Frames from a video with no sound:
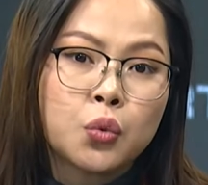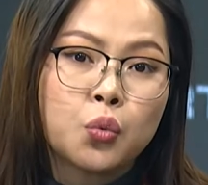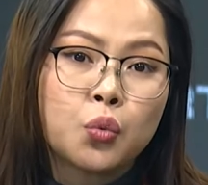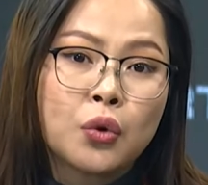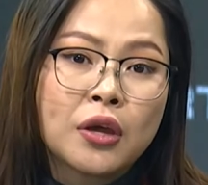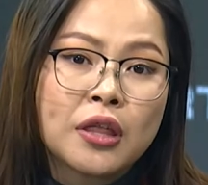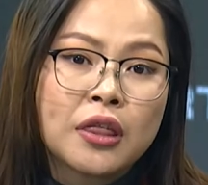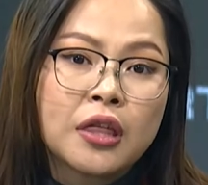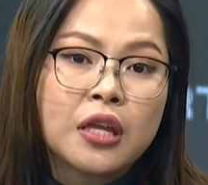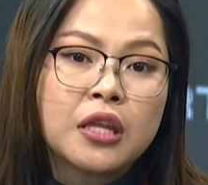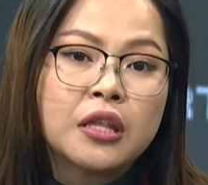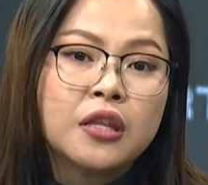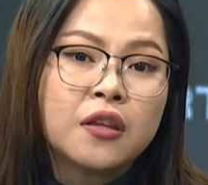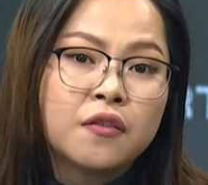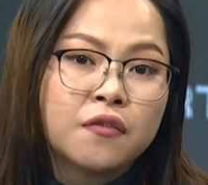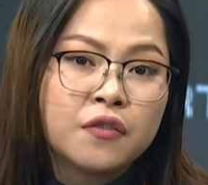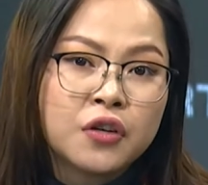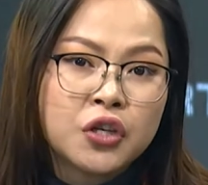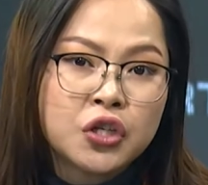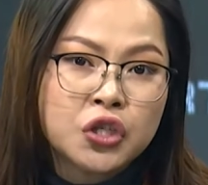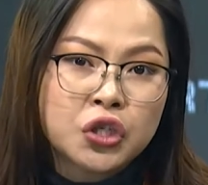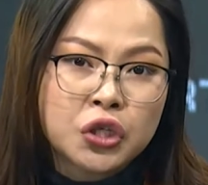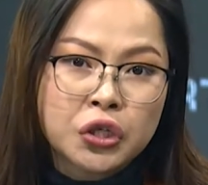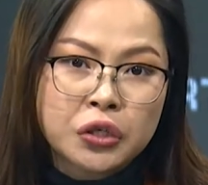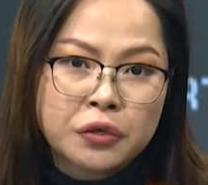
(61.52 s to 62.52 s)
with the
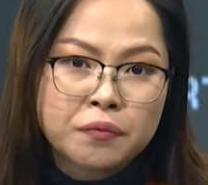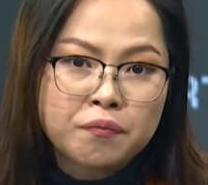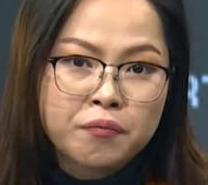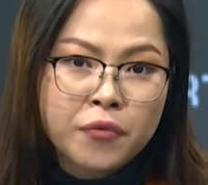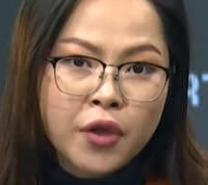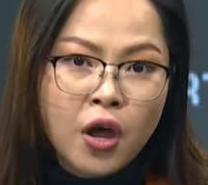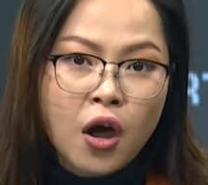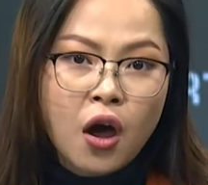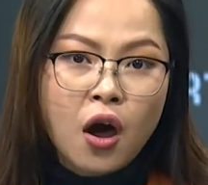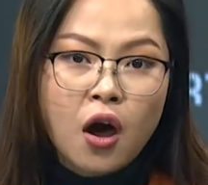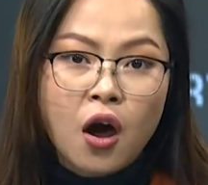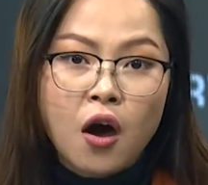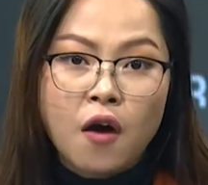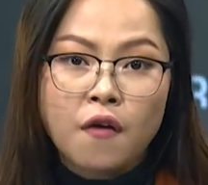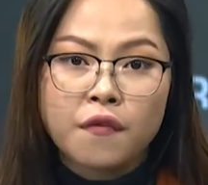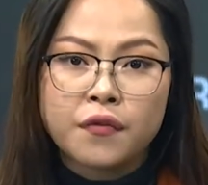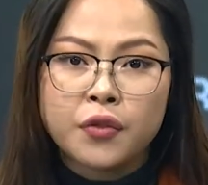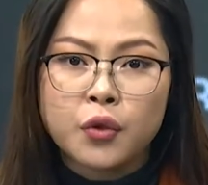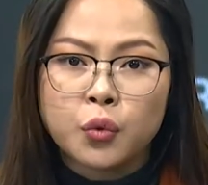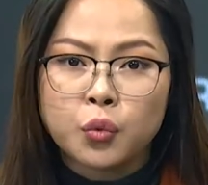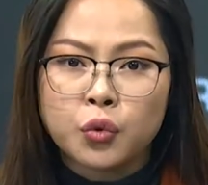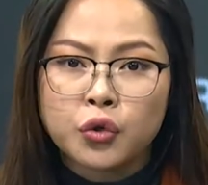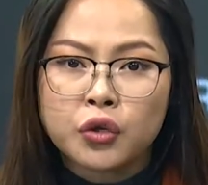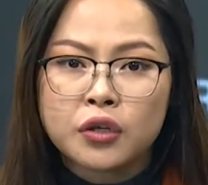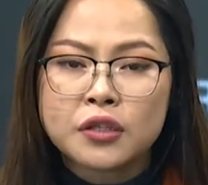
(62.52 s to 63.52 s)
division of the
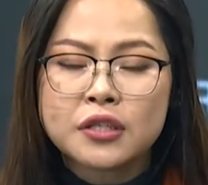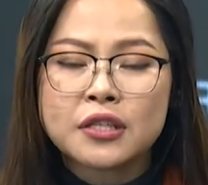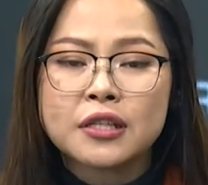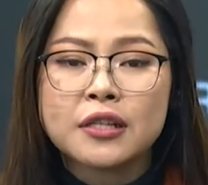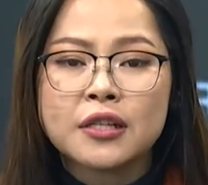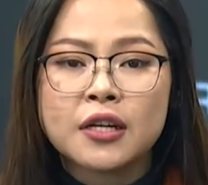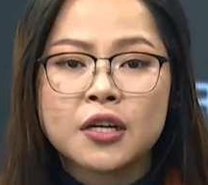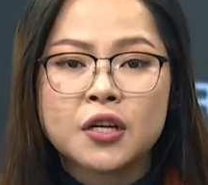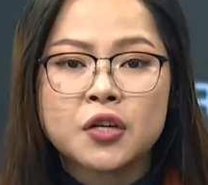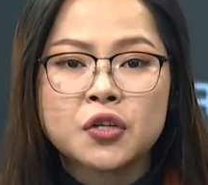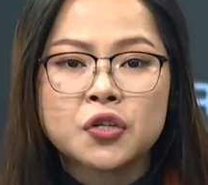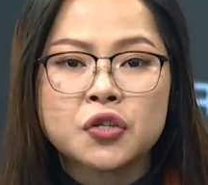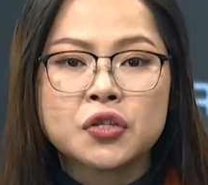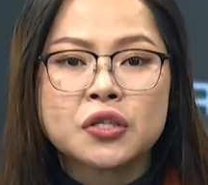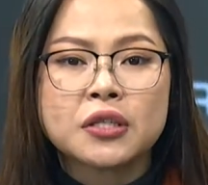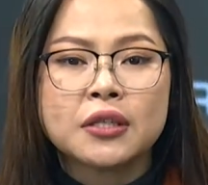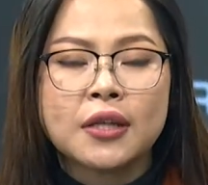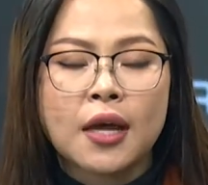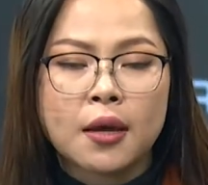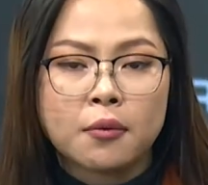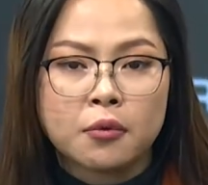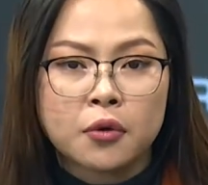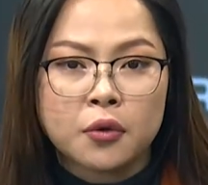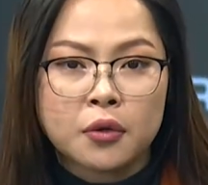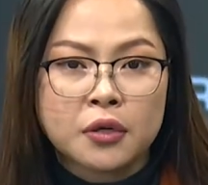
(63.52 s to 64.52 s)
world's largest
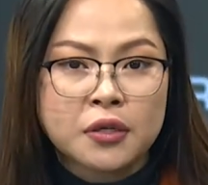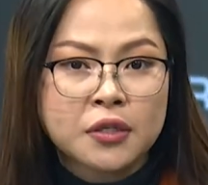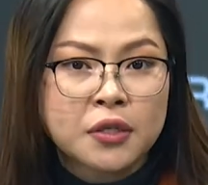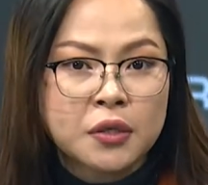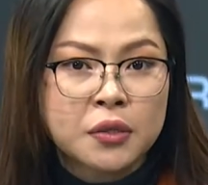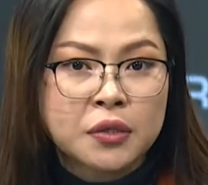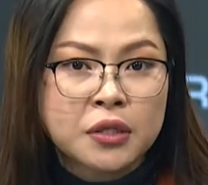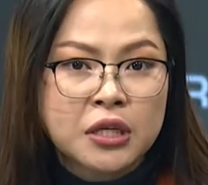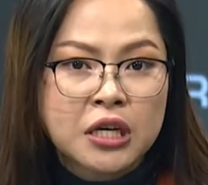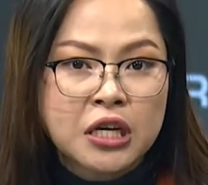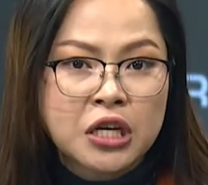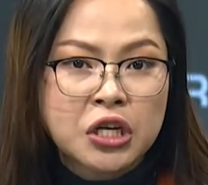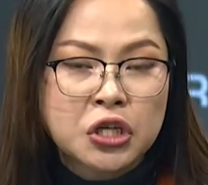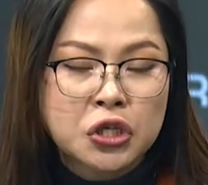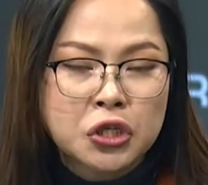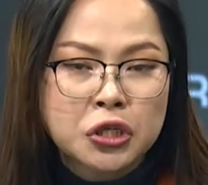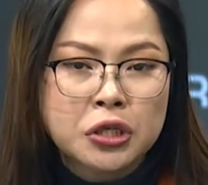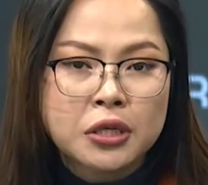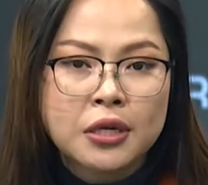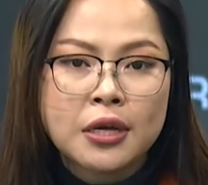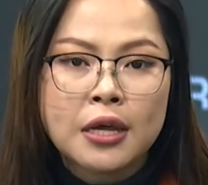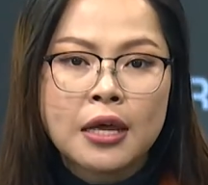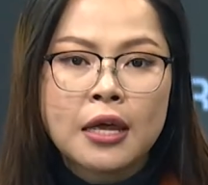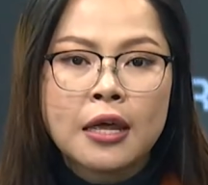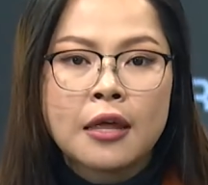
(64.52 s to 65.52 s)
library association,
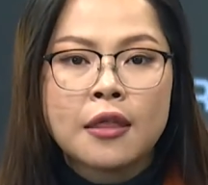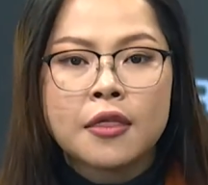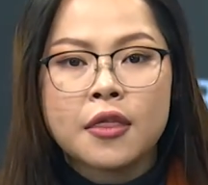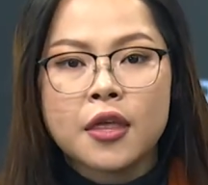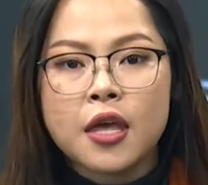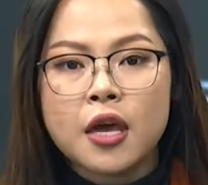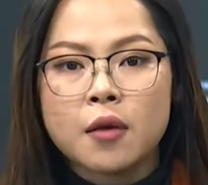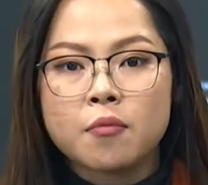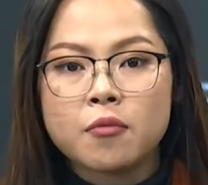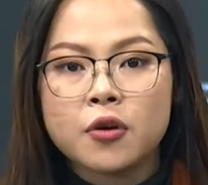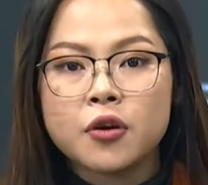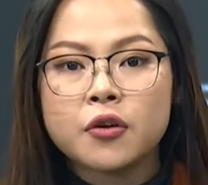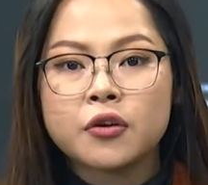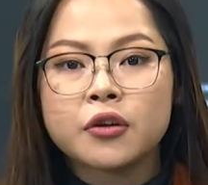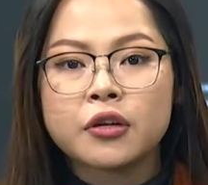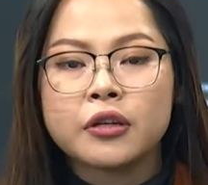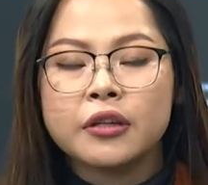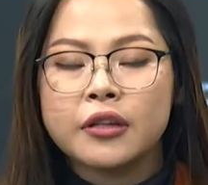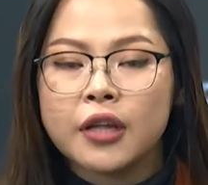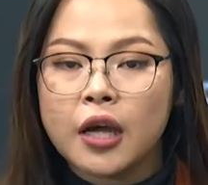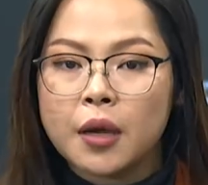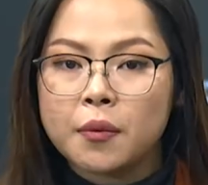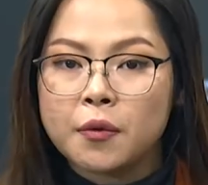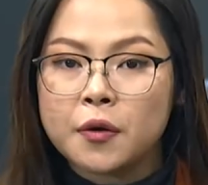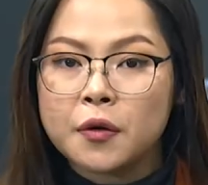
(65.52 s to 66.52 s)
the American
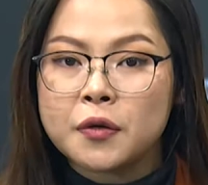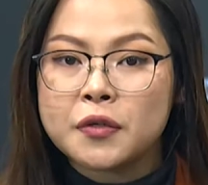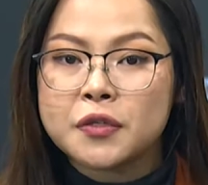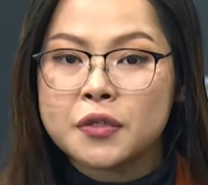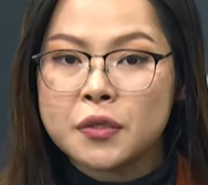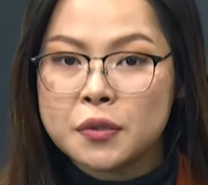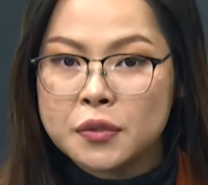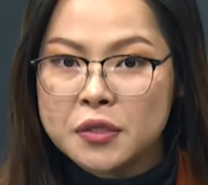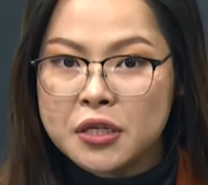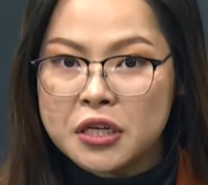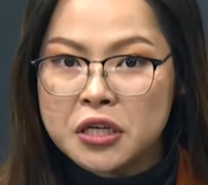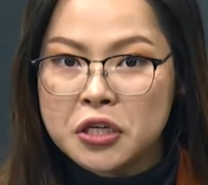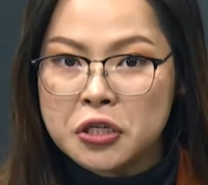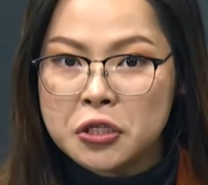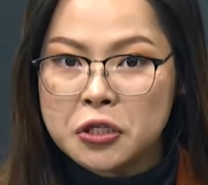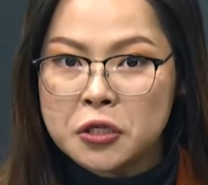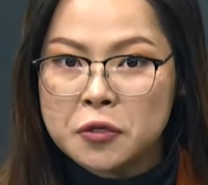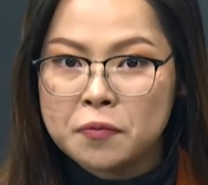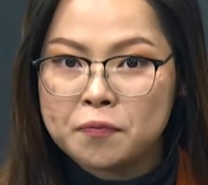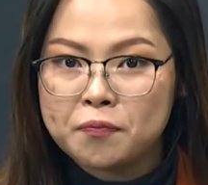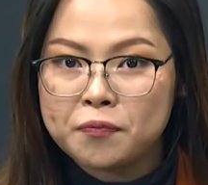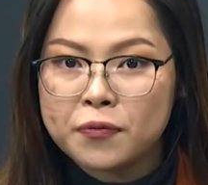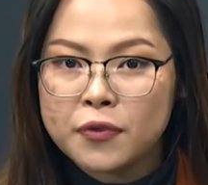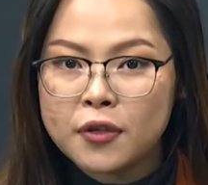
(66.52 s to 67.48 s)
Library Association.